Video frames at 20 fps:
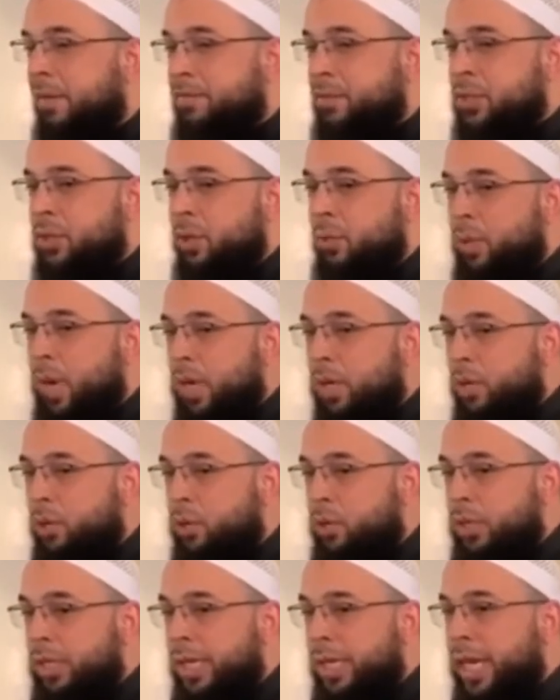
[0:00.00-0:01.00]
of
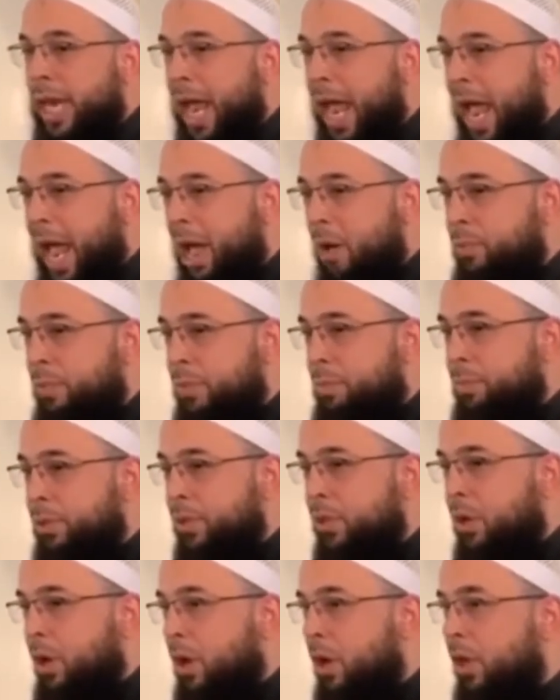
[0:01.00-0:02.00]
tawakkul and how we
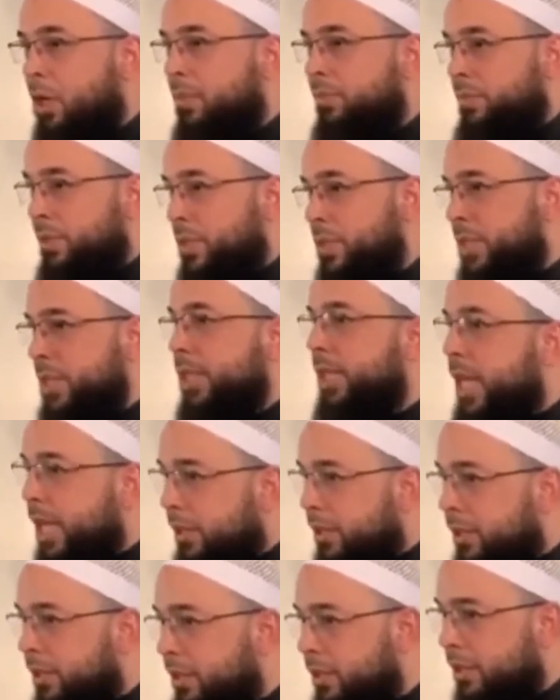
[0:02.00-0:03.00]
put all of this together.